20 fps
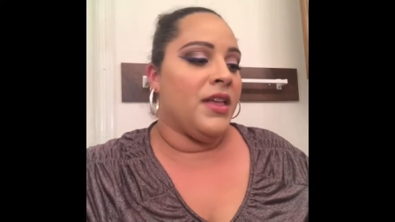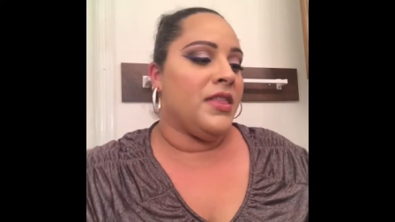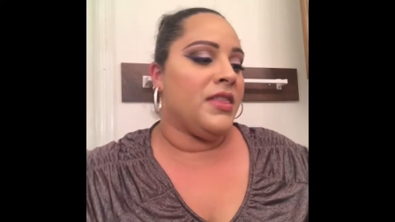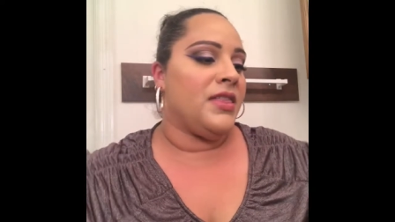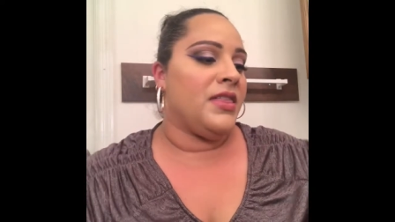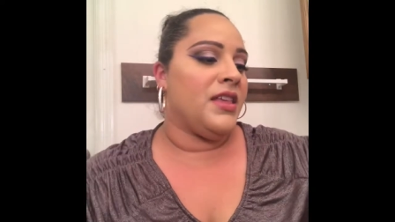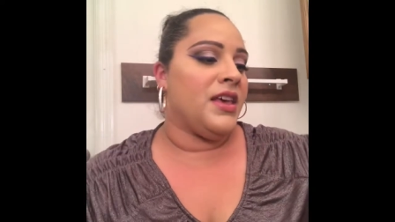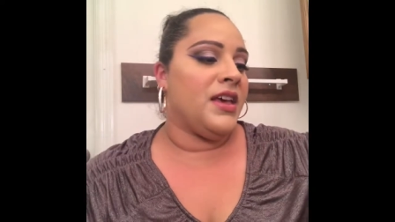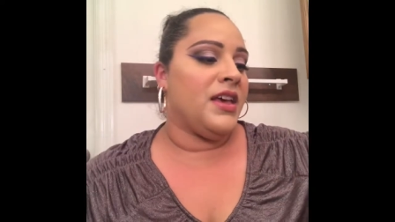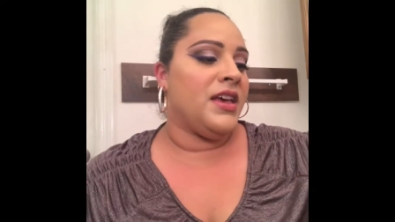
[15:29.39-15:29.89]

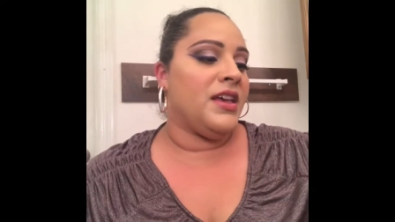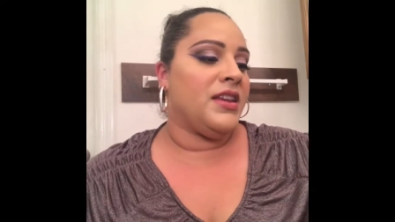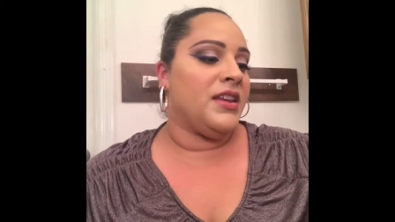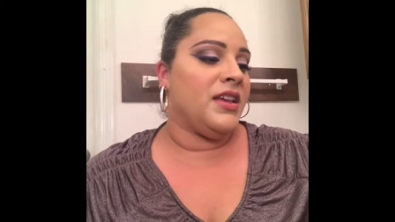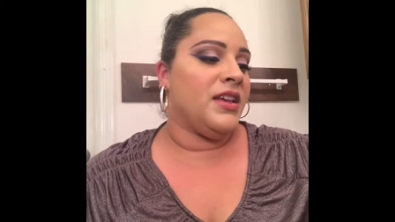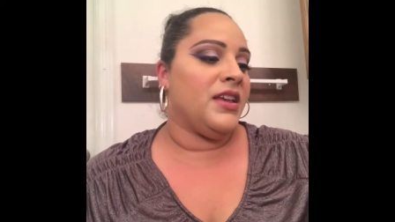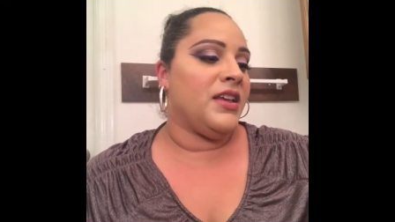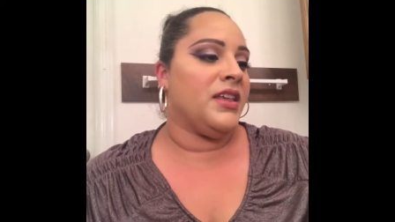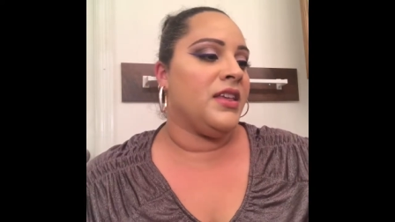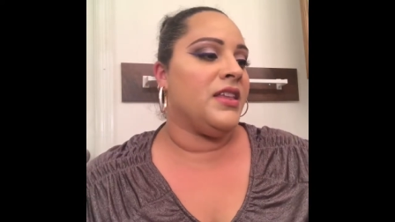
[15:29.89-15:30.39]
Then
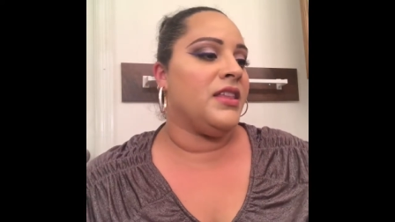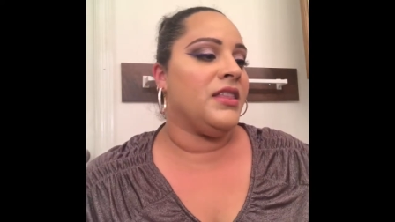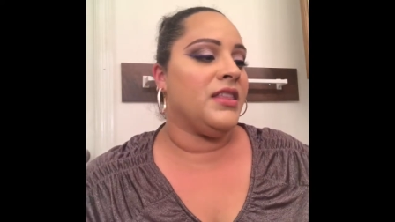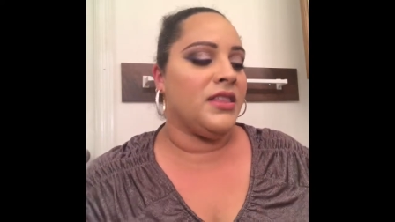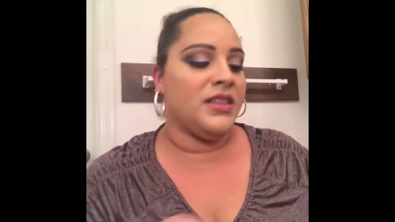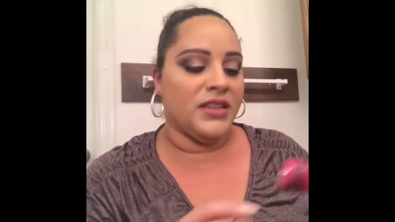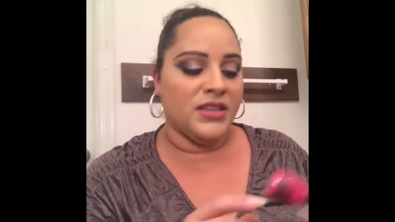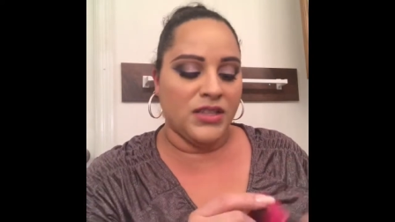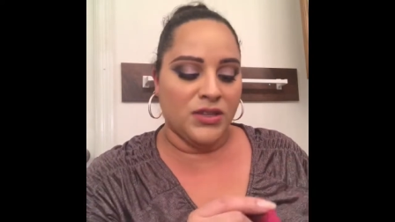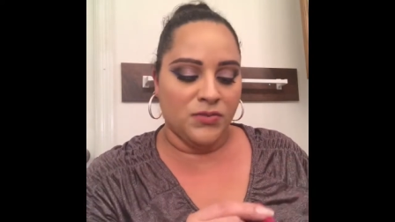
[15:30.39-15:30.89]

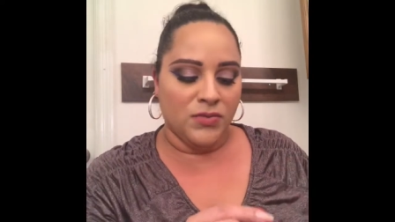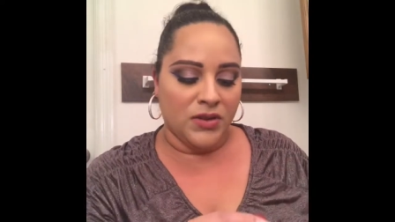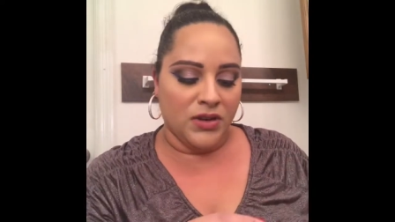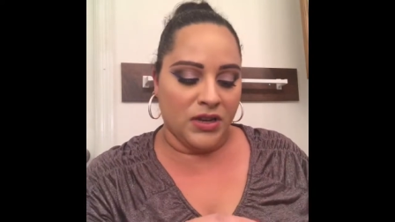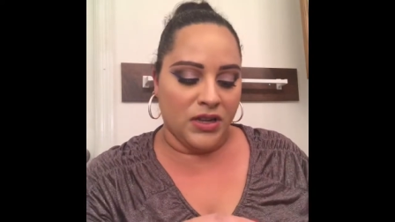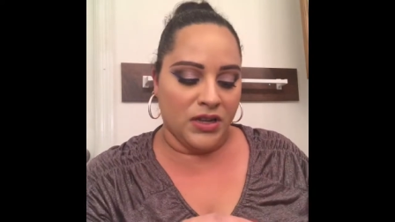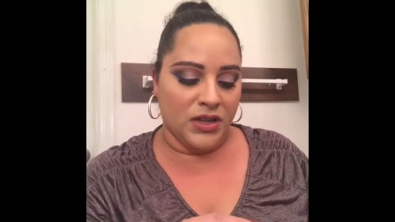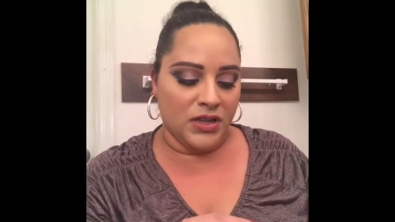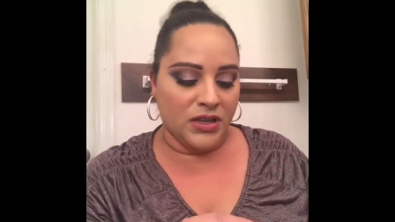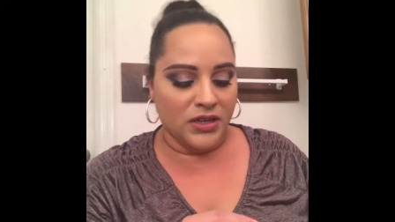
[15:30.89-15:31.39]
this one
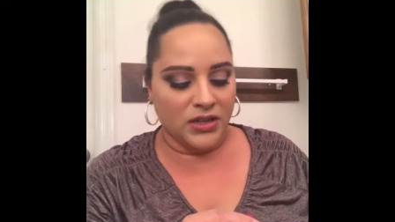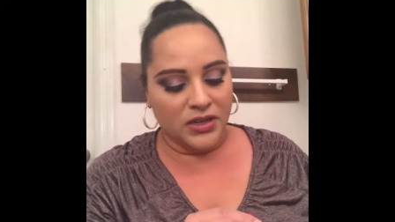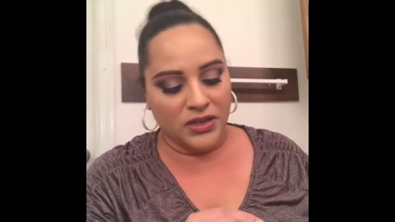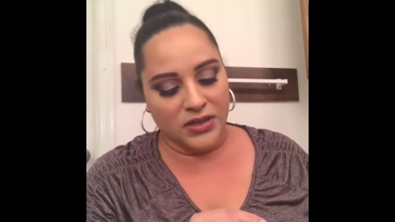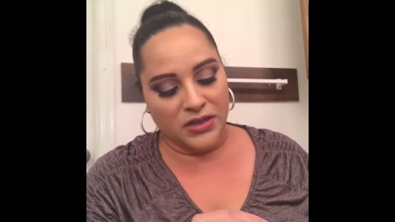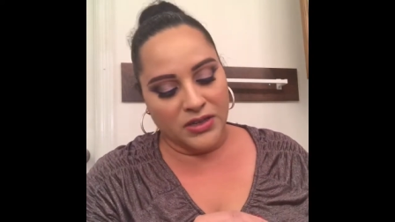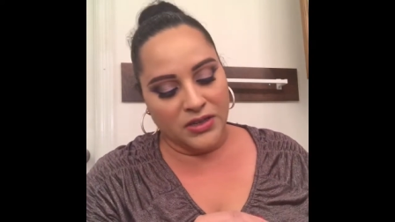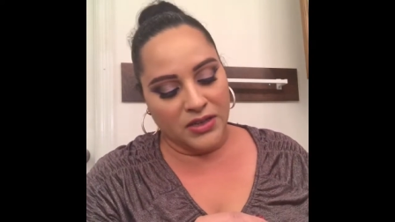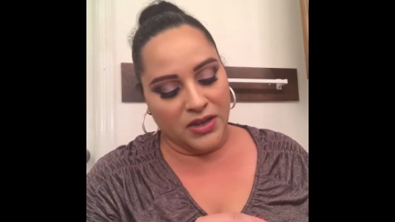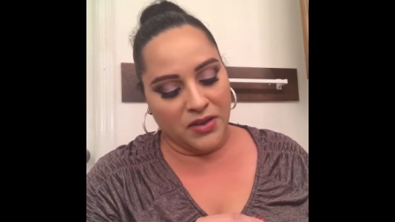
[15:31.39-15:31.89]

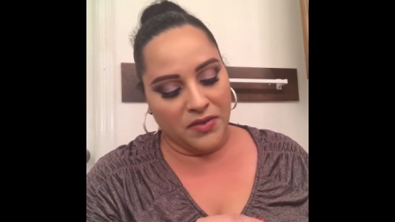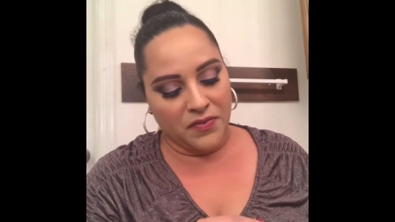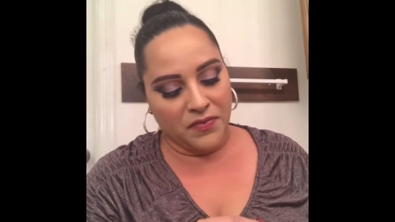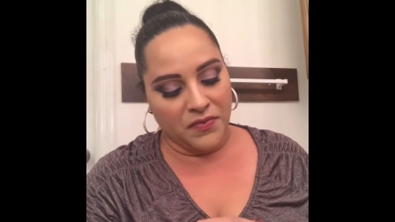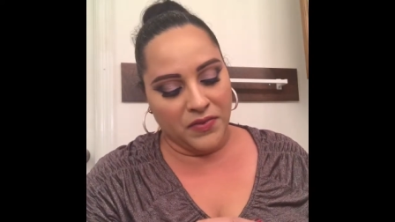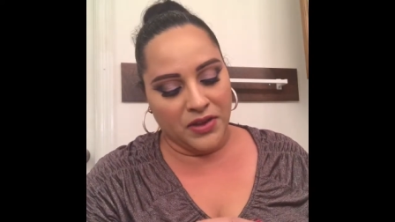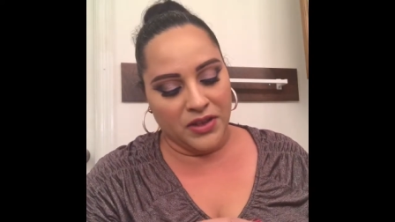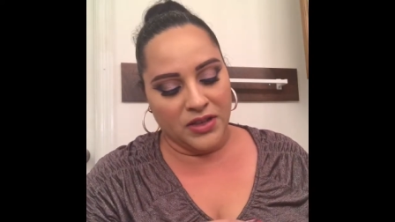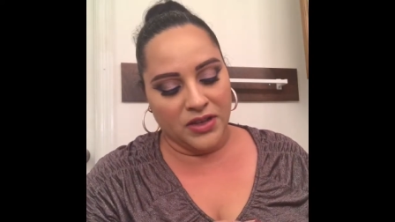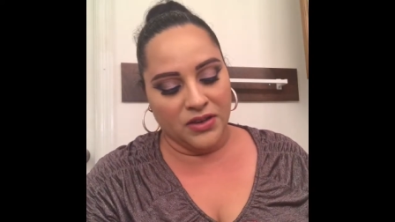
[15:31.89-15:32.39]
is
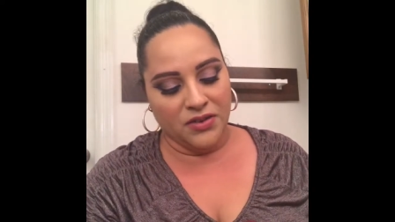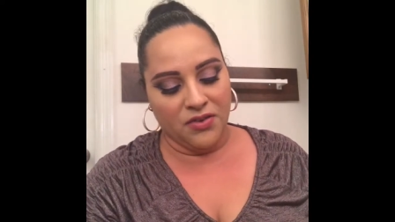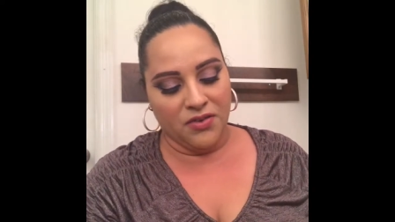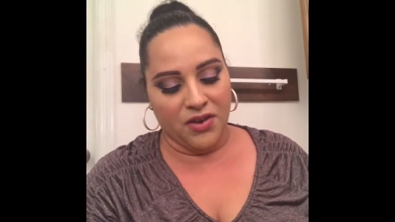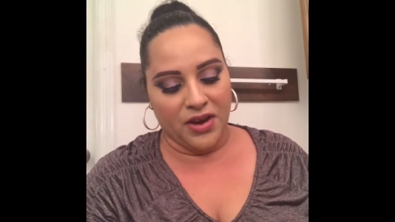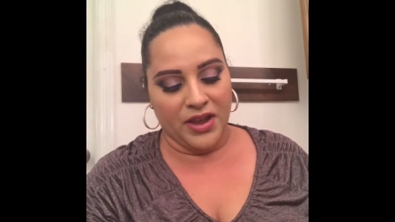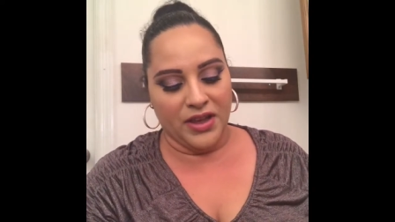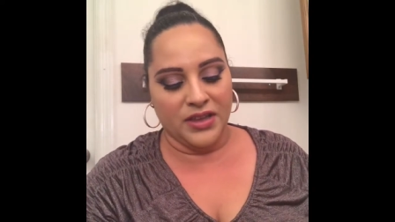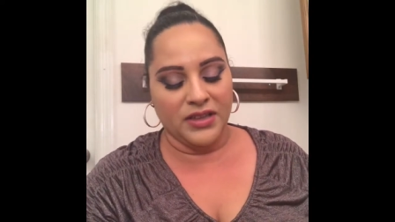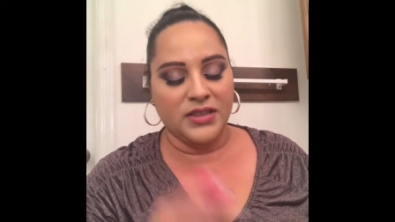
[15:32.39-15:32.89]
Feeling
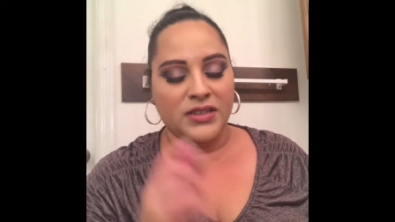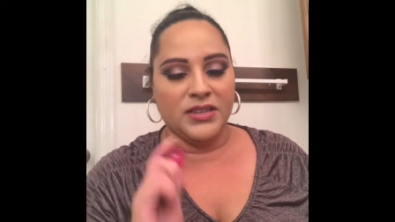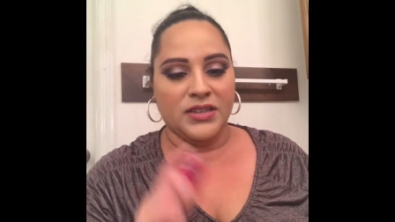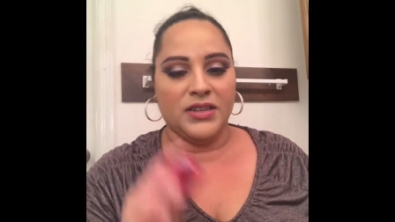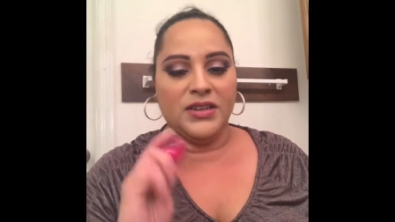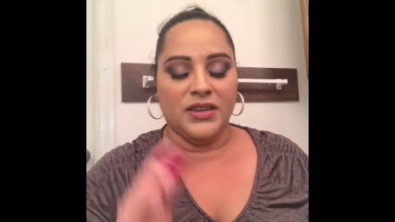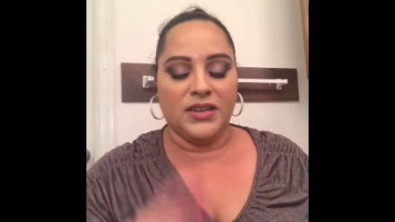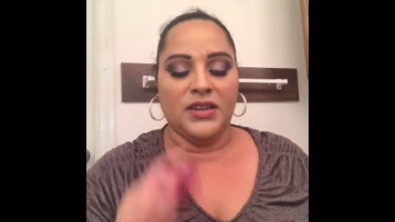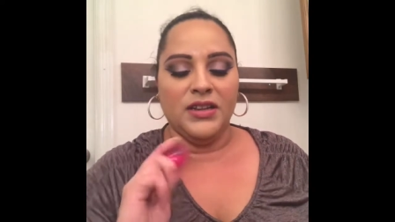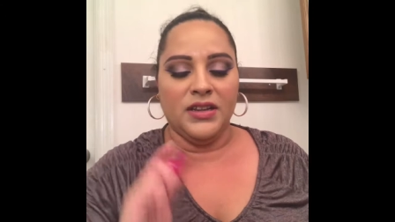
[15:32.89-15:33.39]
Great.